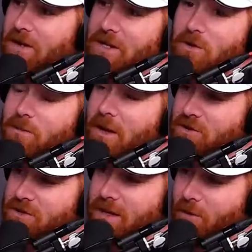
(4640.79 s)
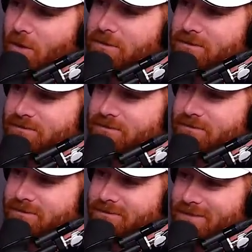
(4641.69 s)
They don't sponsor us anymore. Oh, fuck
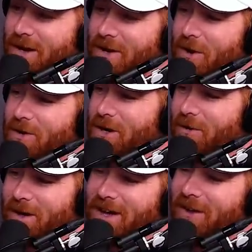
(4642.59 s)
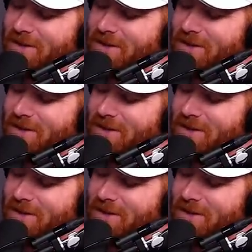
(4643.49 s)
them then. No, no, no. You know what?